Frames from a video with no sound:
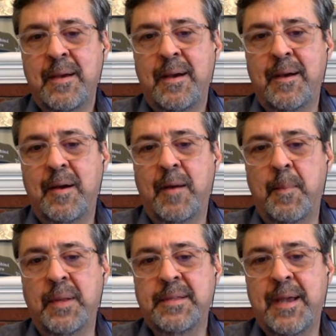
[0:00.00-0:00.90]
a
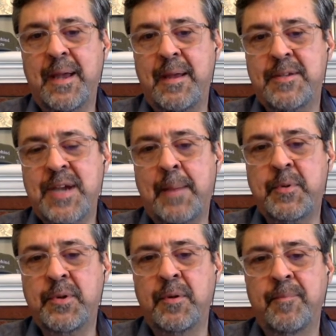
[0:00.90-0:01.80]

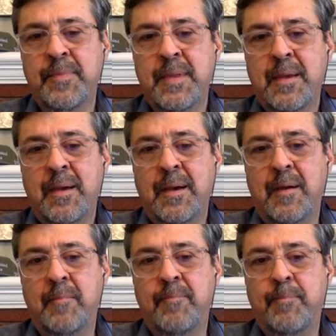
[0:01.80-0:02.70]
multi-chapter
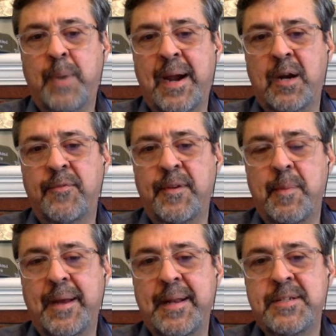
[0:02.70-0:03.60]
biography
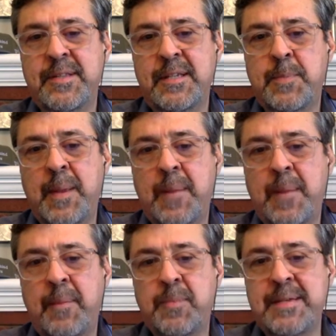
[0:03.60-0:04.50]
about each of these
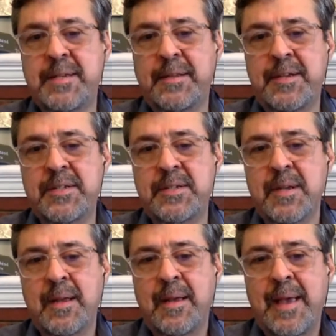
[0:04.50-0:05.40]
people. It's basically just
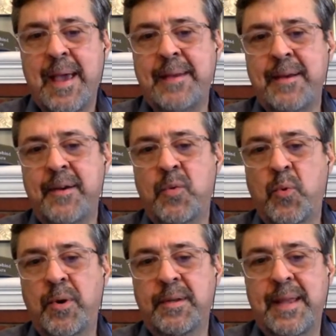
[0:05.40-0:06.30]

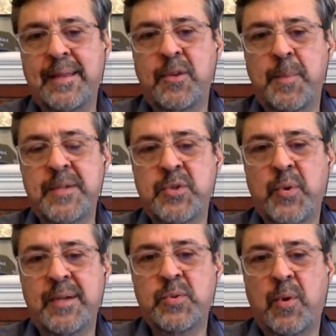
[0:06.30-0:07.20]
800-word length
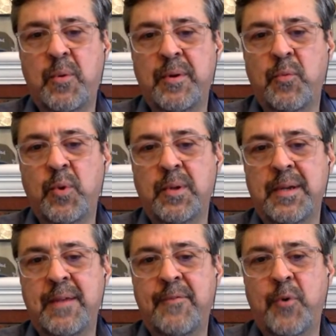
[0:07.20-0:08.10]
obituaries what we're
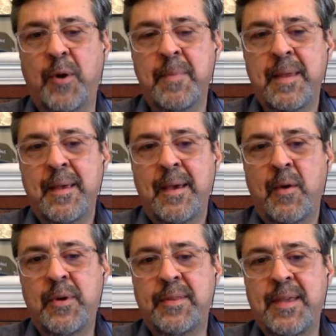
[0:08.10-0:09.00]
looking for.
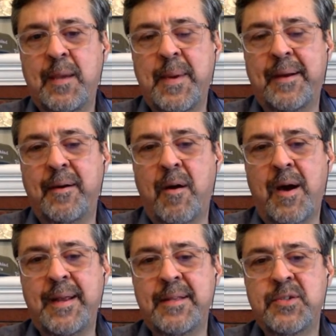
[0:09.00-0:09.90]
When you think about our
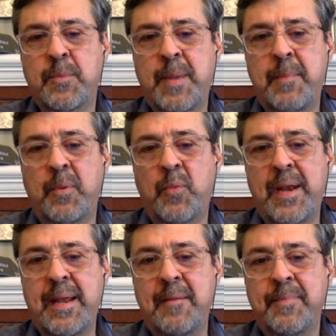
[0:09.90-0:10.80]
audience, are people
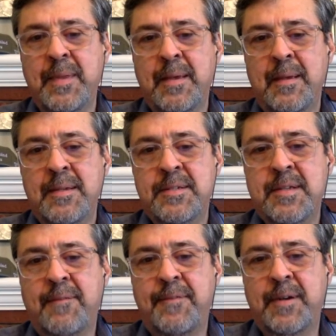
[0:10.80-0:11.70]
reading
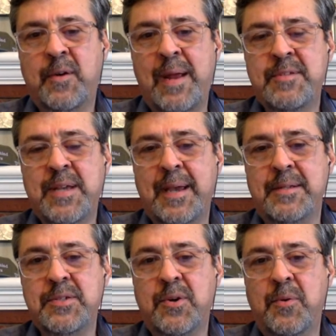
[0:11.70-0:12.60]
stuff at a
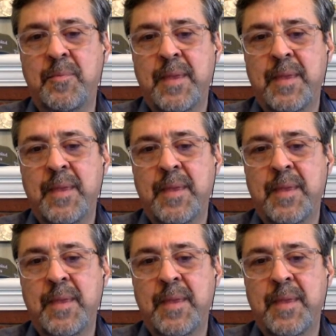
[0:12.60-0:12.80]
gravesite. So